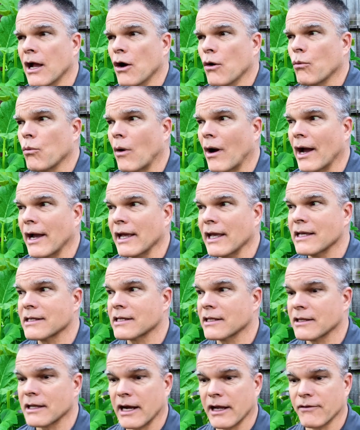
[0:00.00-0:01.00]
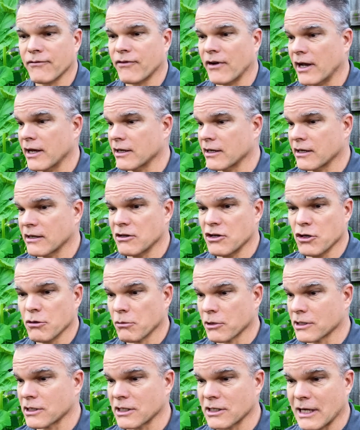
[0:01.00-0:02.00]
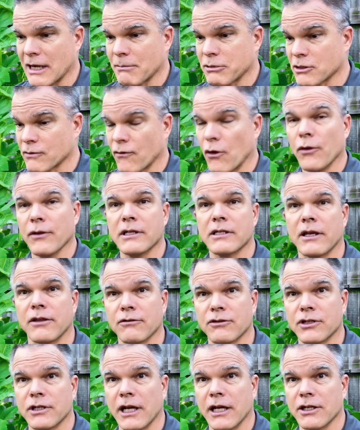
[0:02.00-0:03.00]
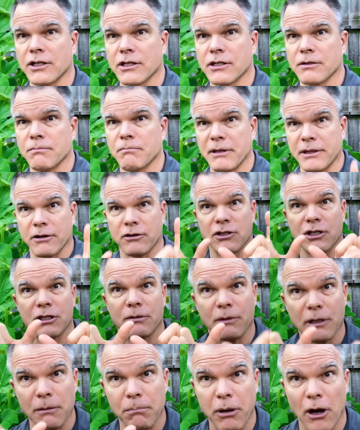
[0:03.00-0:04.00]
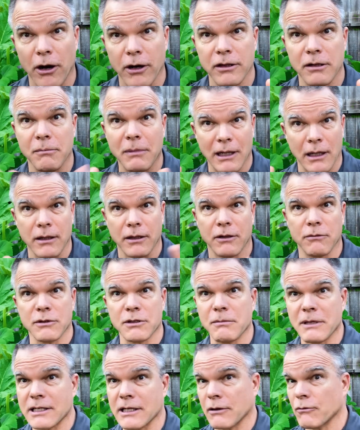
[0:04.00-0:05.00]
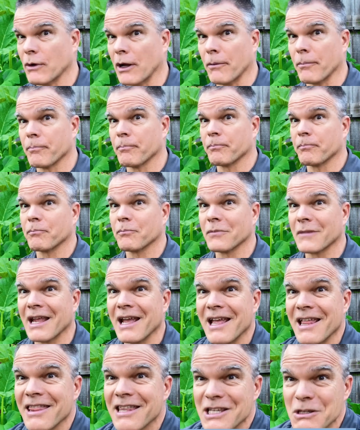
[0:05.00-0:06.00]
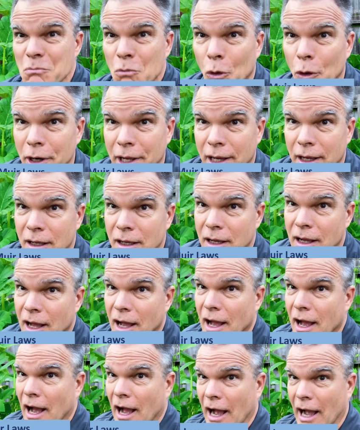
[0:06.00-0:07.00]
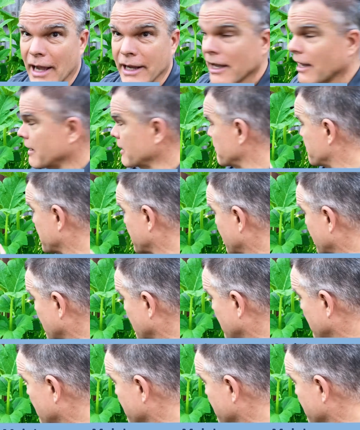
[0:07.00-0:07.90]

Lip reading: Why is it that I can find numerous examples of all these other stages, but there's this little part in the middle that was missing? Well, this morning, I got up and I got